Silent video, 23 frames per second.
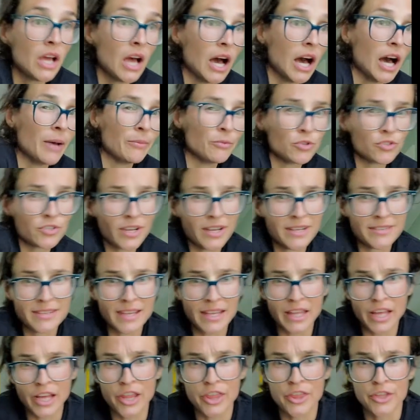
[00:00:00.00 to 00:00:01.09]
Usually I say
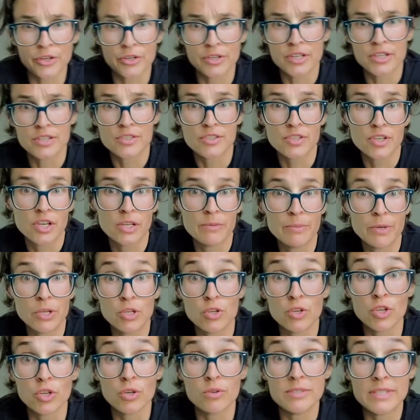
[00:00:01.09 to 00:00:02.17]
like 30 is good, but you can
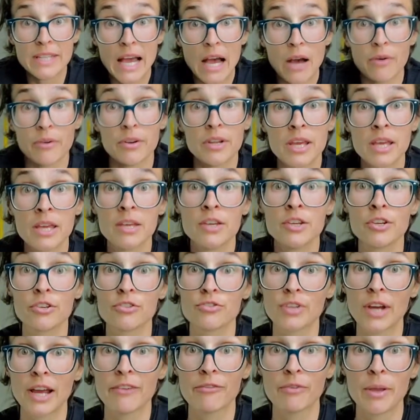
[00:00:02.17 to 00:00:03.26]
go down your
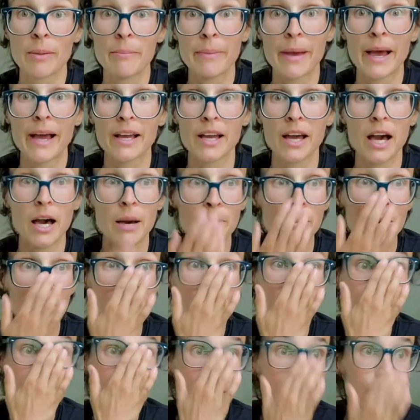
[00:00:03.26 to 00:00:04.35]
driveway and back up with
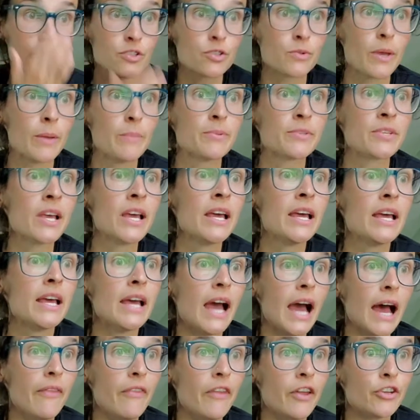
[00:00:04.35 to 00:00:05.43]
the heel sweeps.
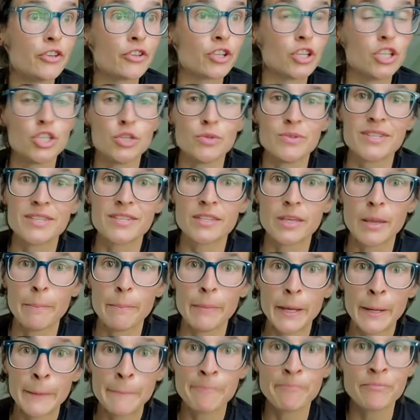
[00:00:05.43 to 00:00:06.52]
And then you're gonna do
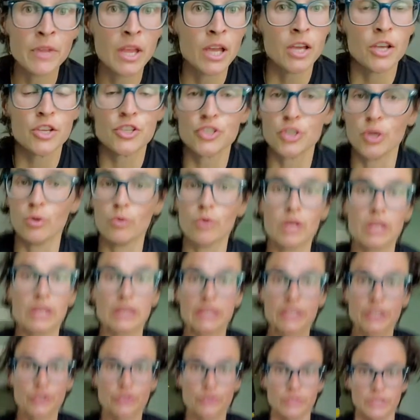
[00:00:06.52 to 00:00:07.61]
skipping. So
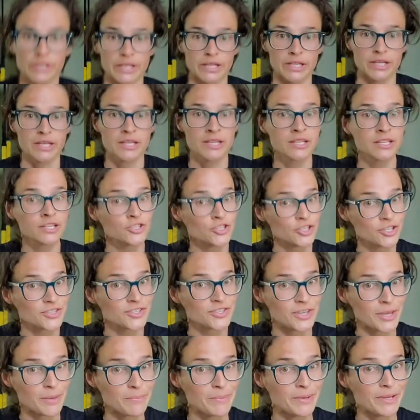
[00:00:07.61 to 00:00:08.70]
literally just
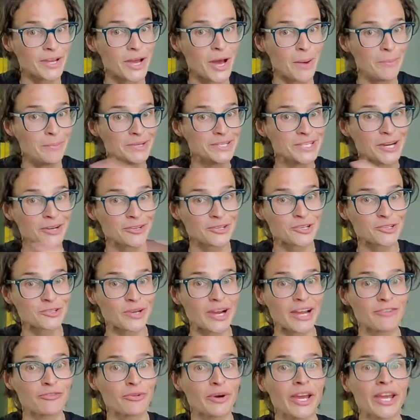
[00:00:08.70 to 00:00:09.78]
skipping up and down your
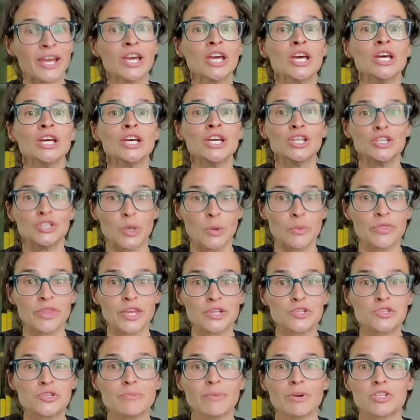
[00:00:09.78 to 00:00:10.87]
driveway. Don't think
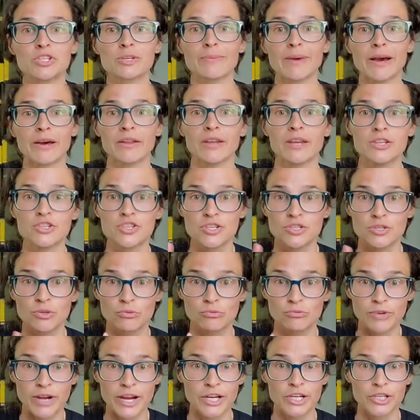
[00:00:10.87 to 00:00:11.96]
too much about it, just a
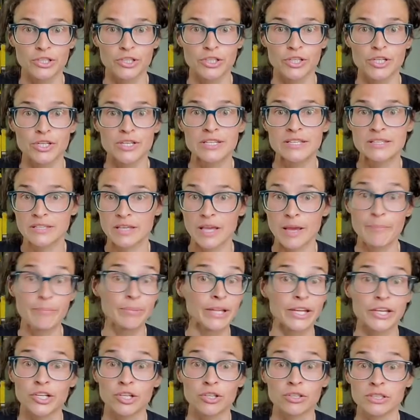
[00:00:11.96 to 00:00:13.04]
regular skip
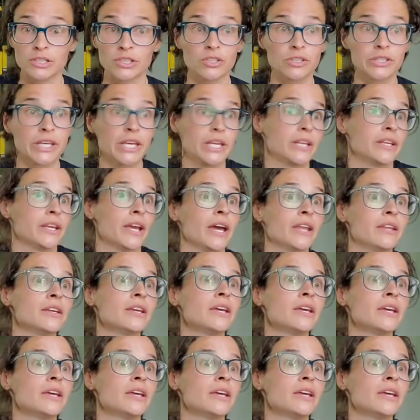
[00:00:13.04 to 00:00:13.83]
like you're a little kid again.